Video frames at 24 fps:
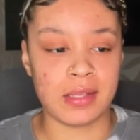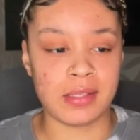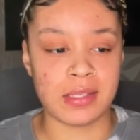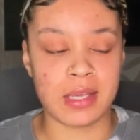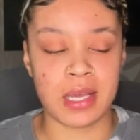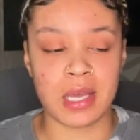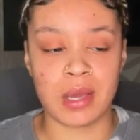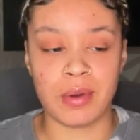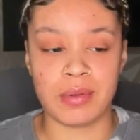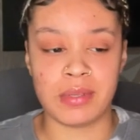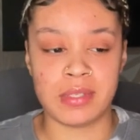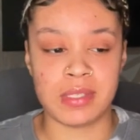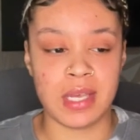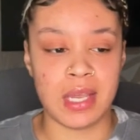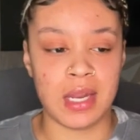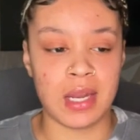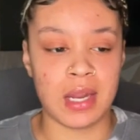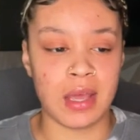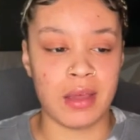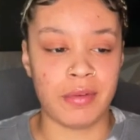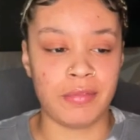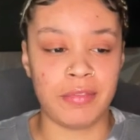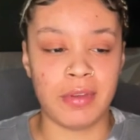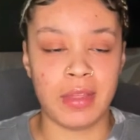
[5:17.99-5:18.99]
Like I was saying,
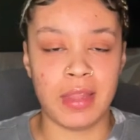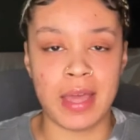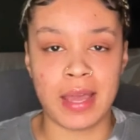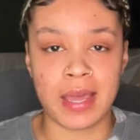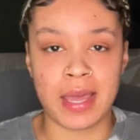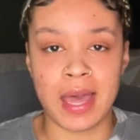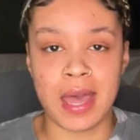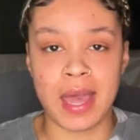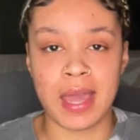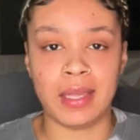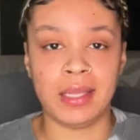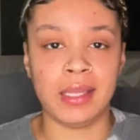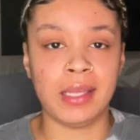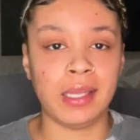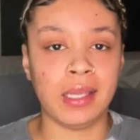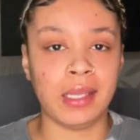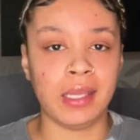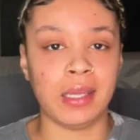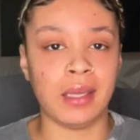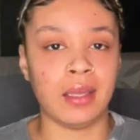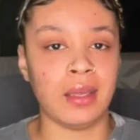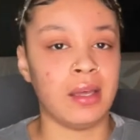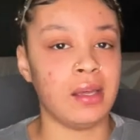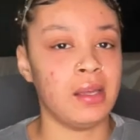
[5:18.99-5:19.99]
I feel like I
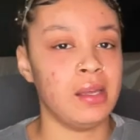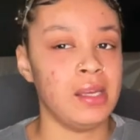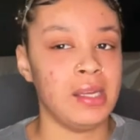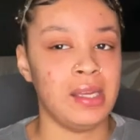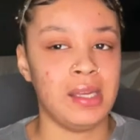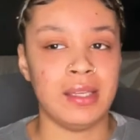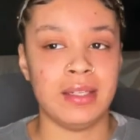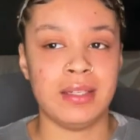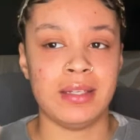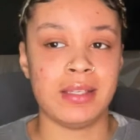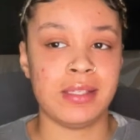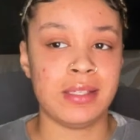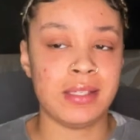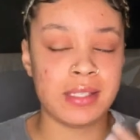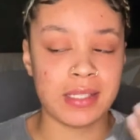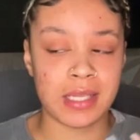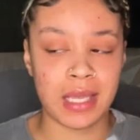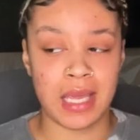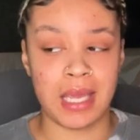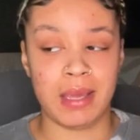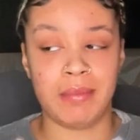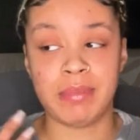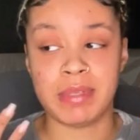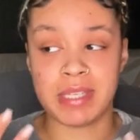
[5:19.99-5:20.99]
hear the
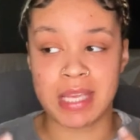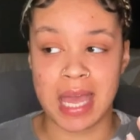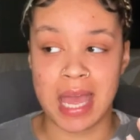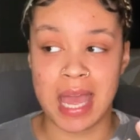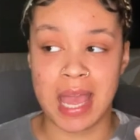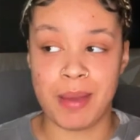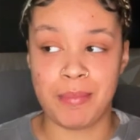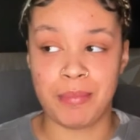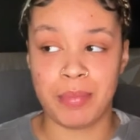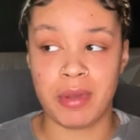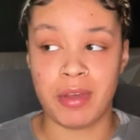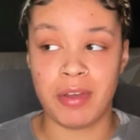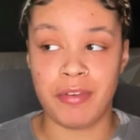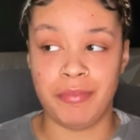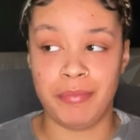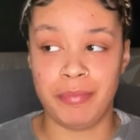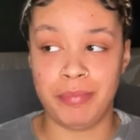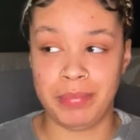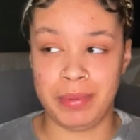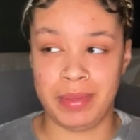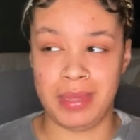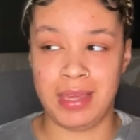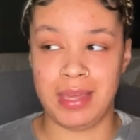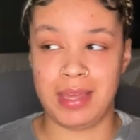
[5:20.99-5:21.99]
same type of
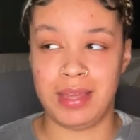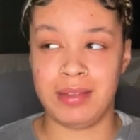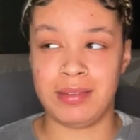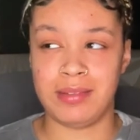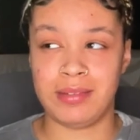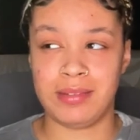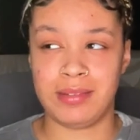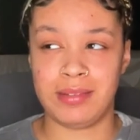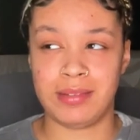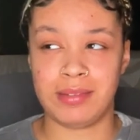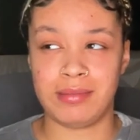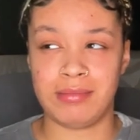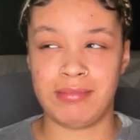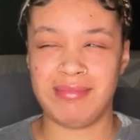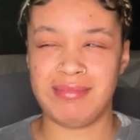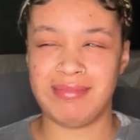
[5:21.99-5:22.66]
beats,